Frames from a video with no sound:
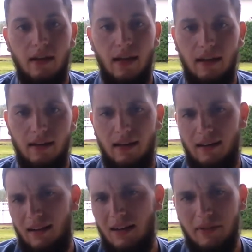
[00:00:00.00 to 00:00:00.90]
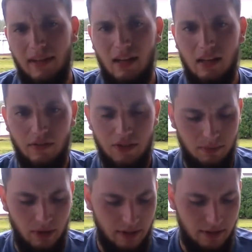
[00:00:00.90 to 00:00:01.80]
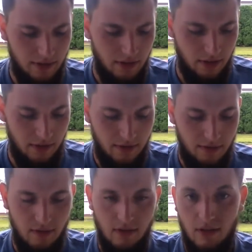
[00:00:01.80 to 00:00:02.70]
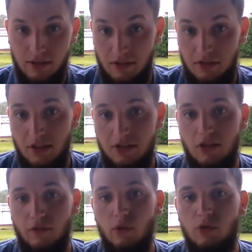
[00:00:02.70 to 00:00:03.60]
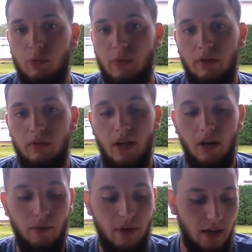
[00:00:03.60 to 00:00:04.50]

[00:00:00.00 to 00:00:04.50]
And I don't think any of us would. It's because it's in the future. We don't know.